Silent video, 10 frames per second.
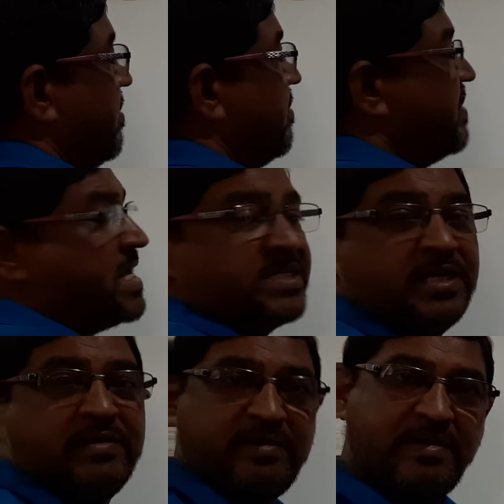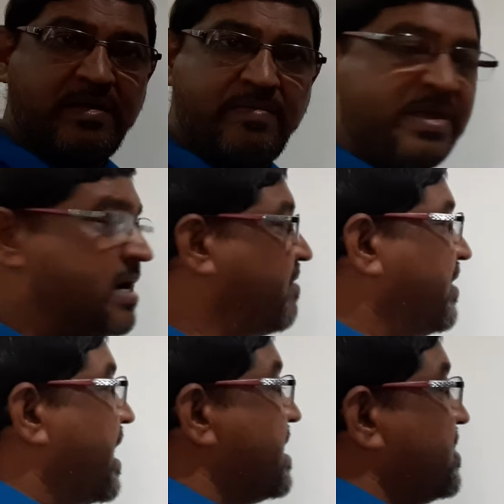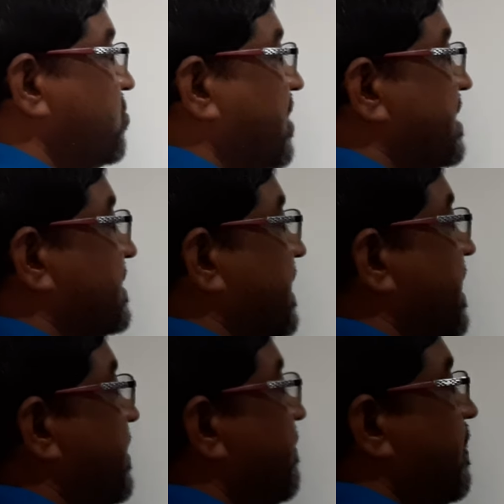major mega variety, you can say.